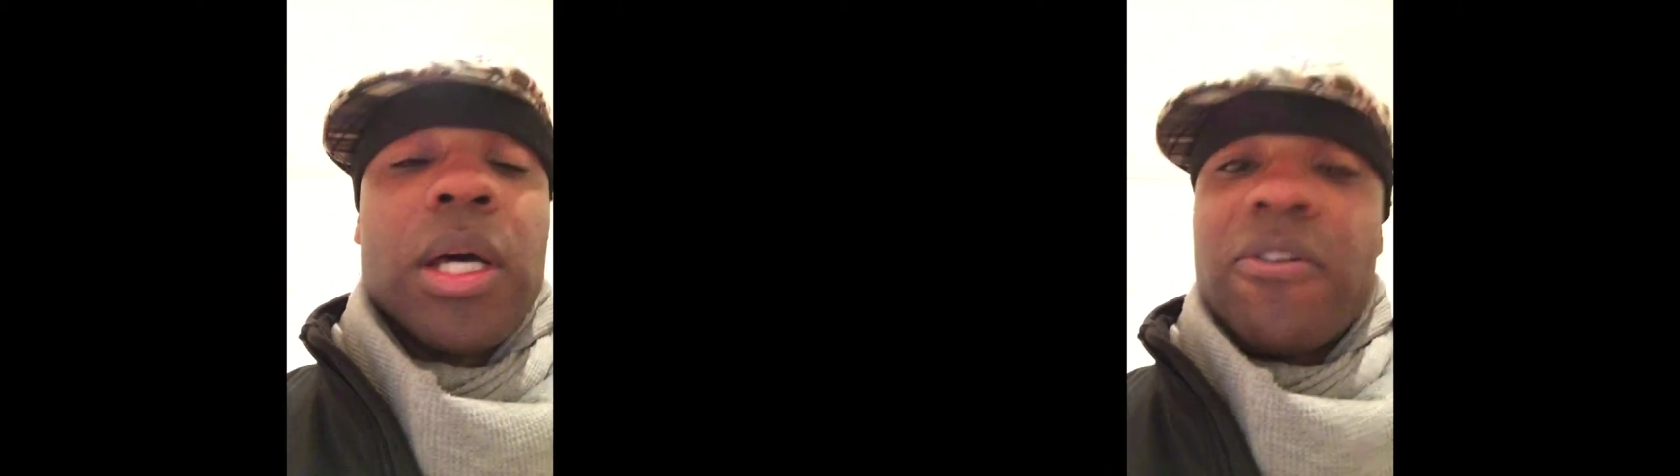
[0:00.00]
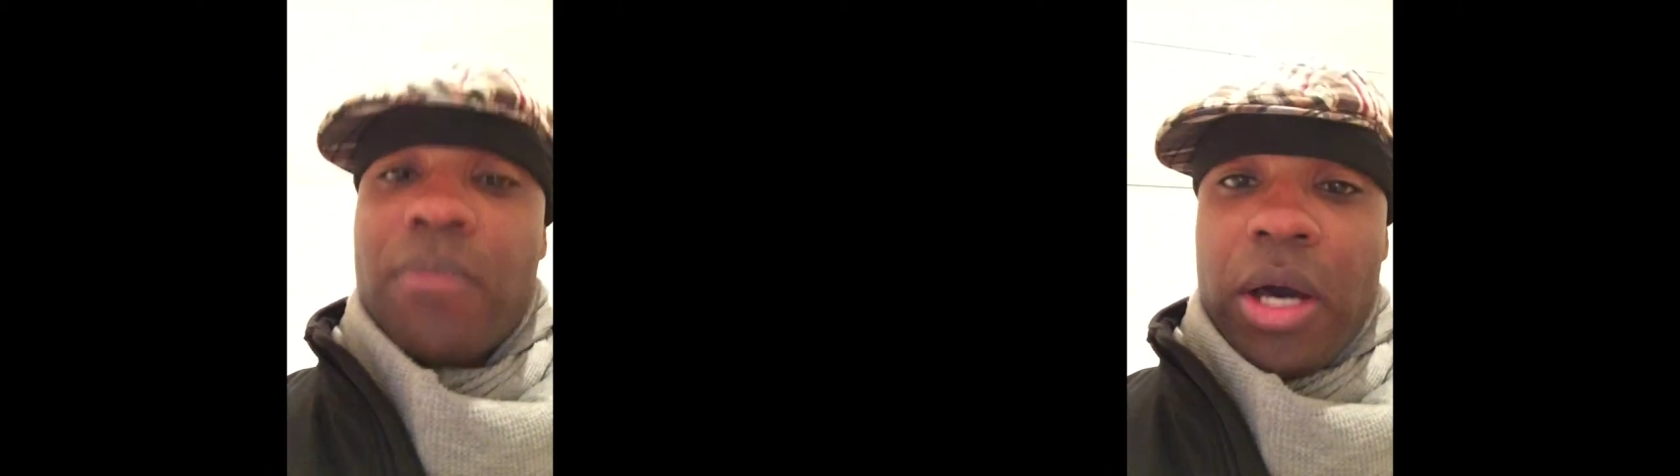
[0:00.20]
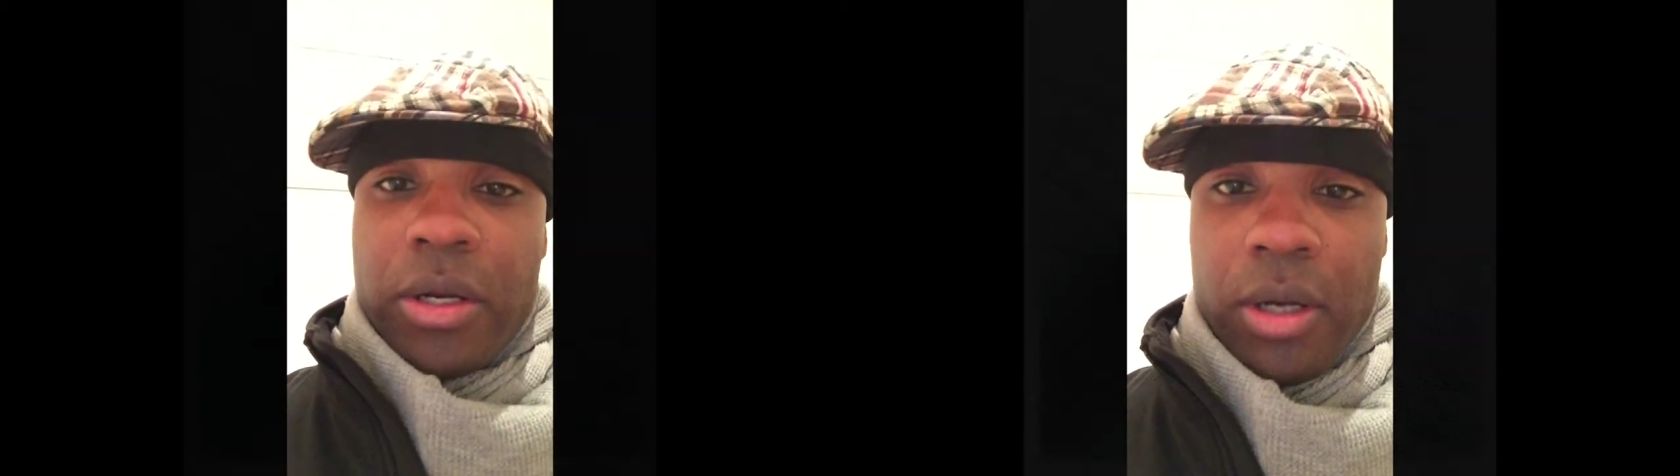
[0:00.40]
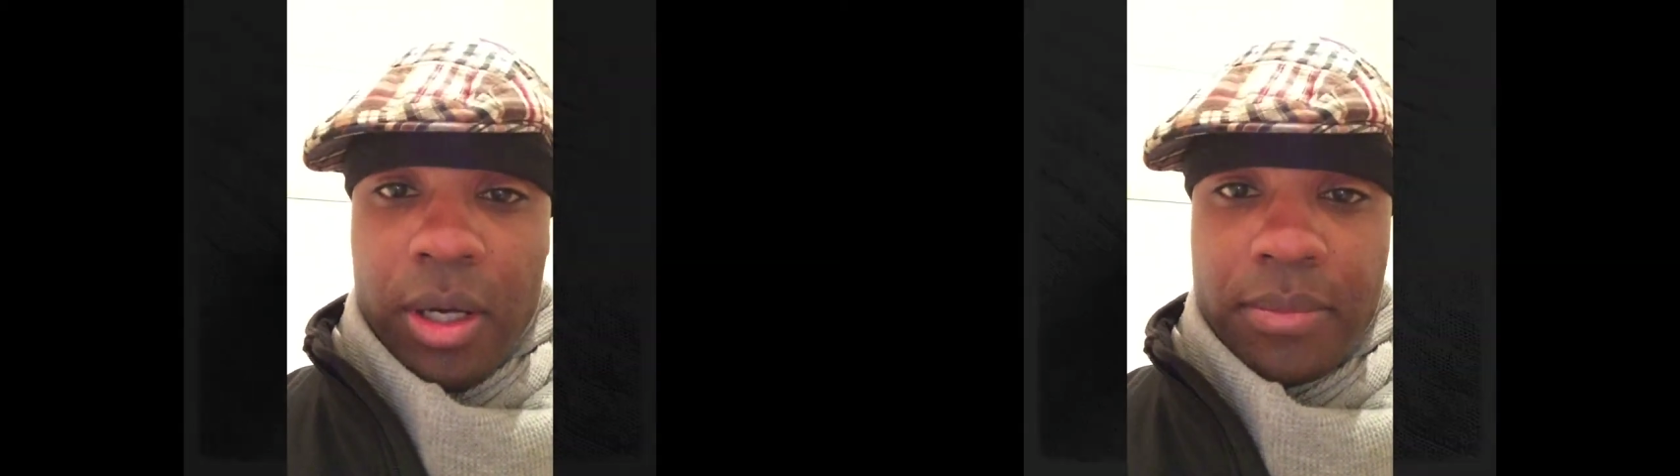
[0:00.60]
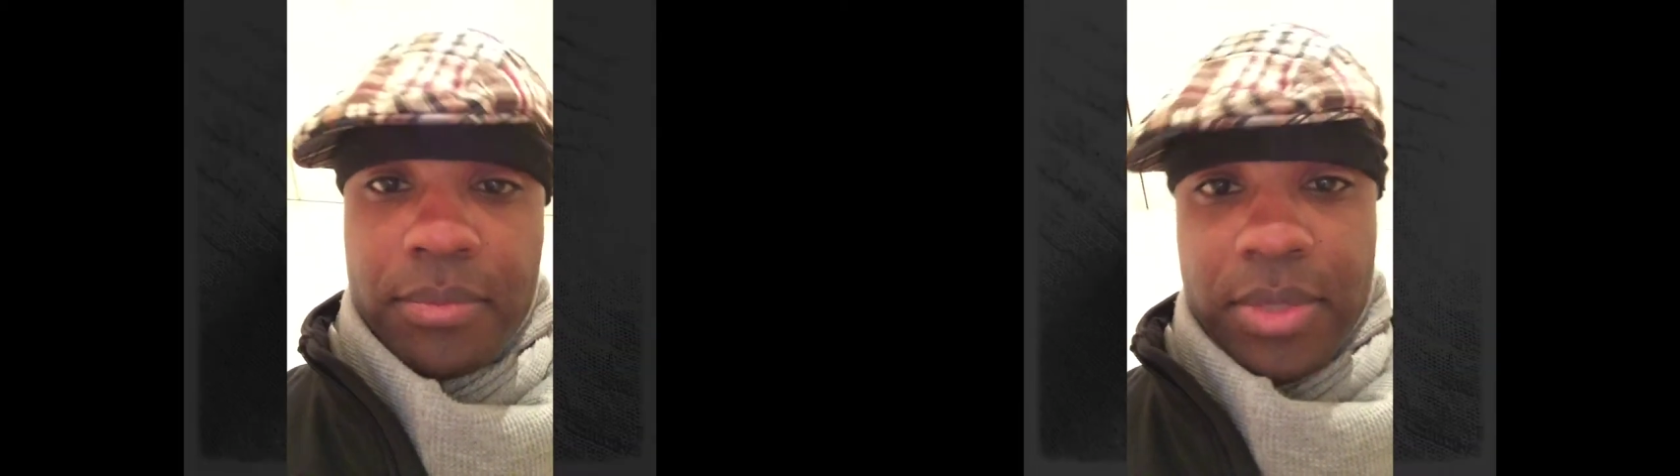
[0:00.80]
of Modern
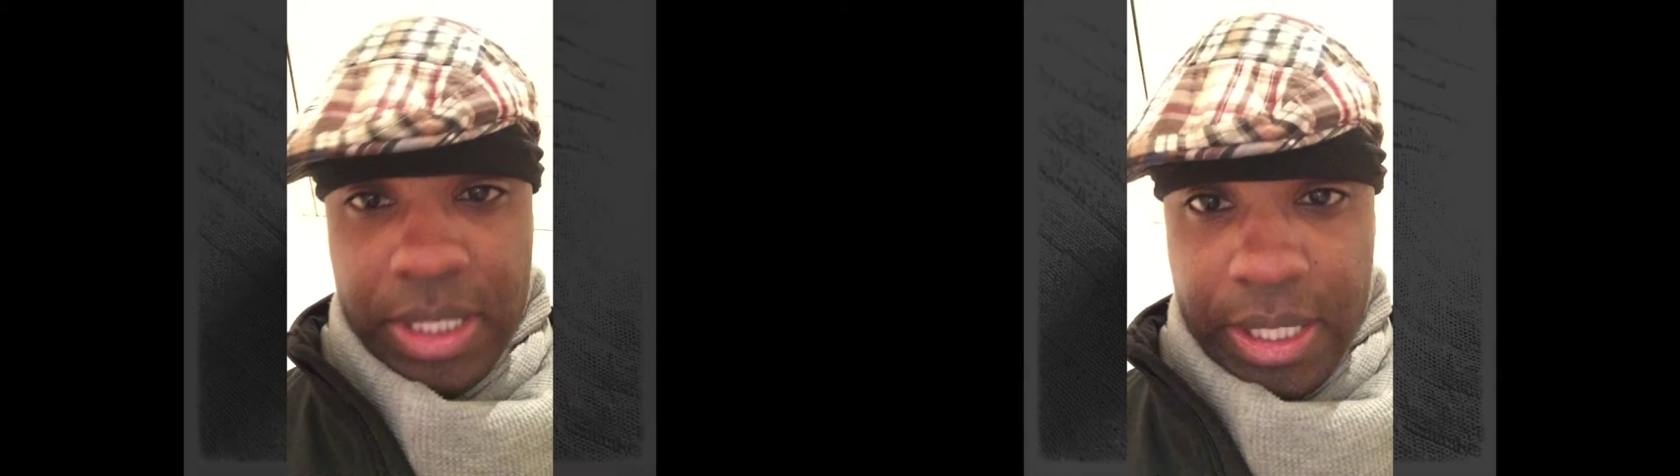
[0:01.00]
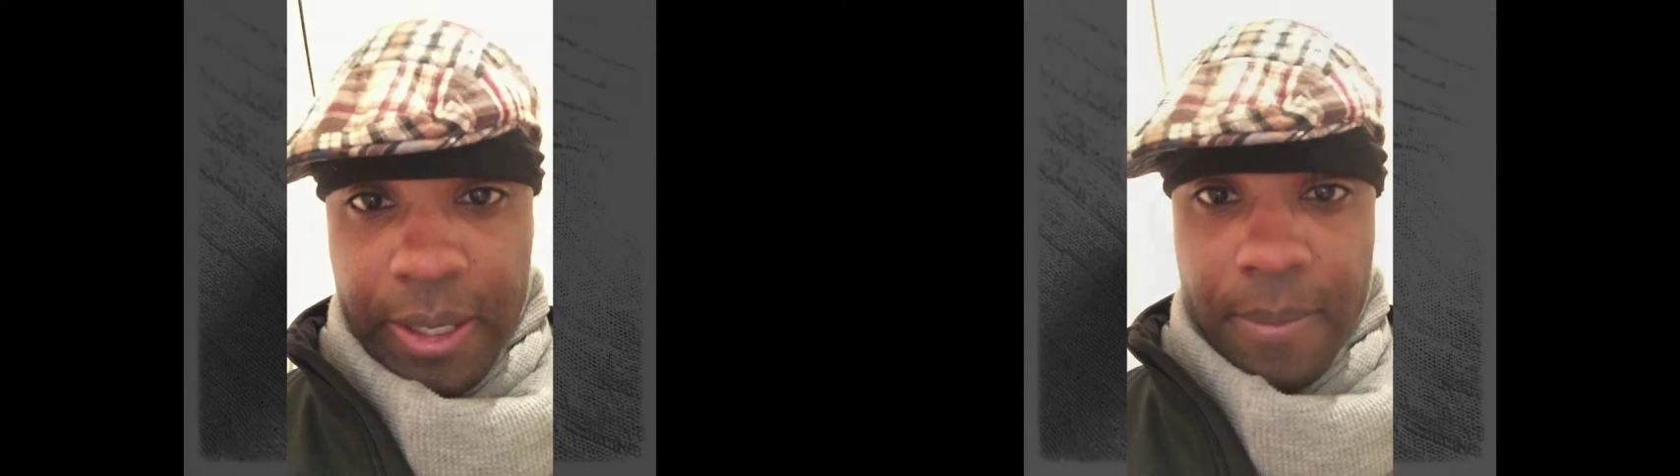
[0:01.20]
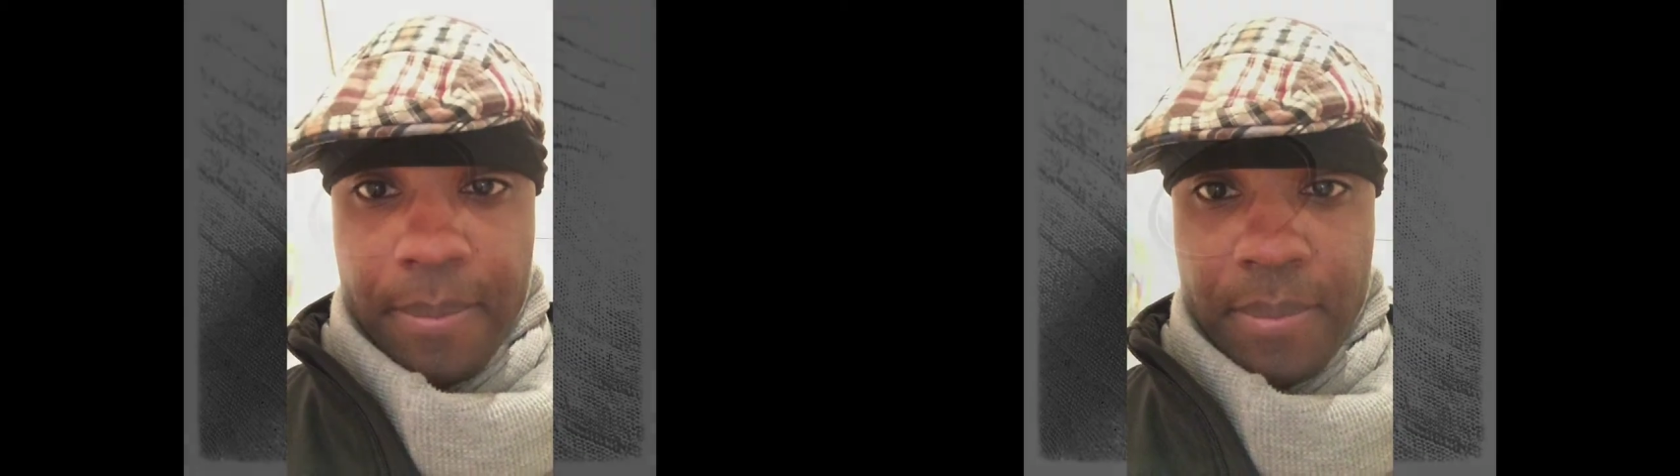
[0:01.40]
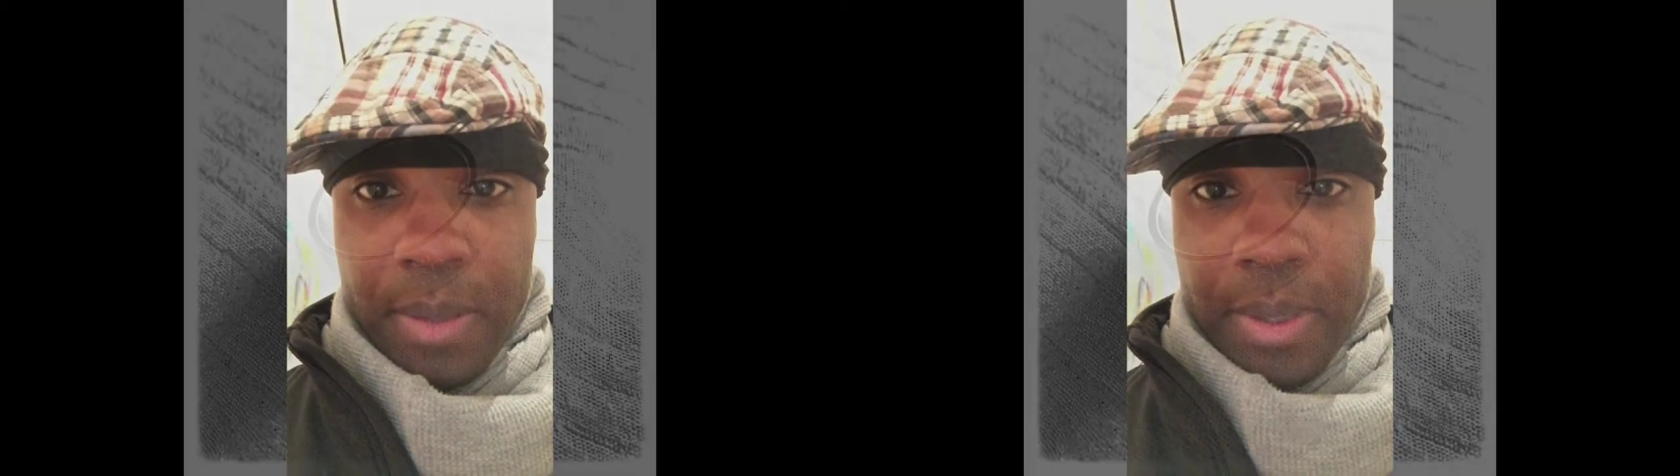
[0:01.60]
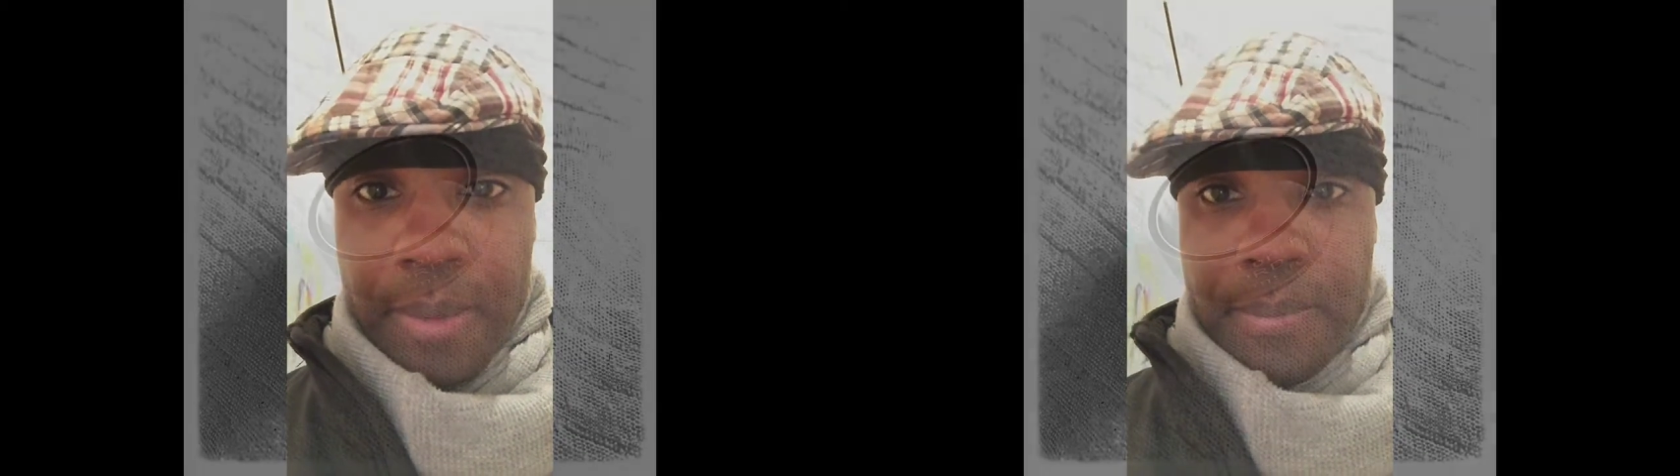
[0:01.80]
Art. Take care.
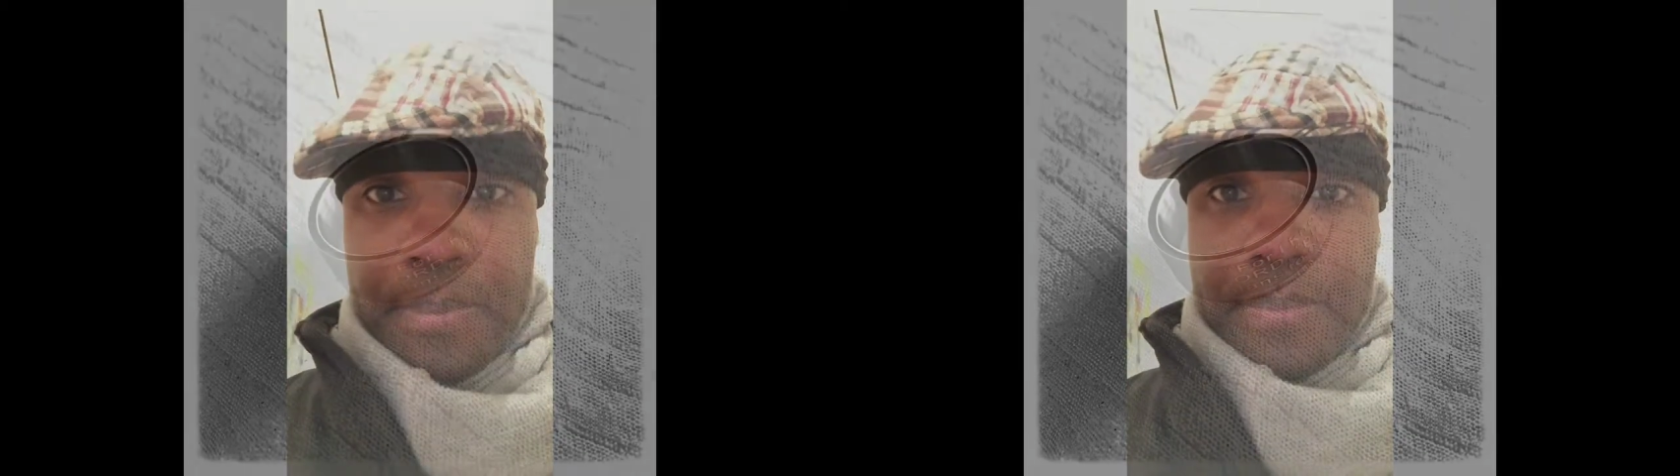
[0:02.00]
Bye bye.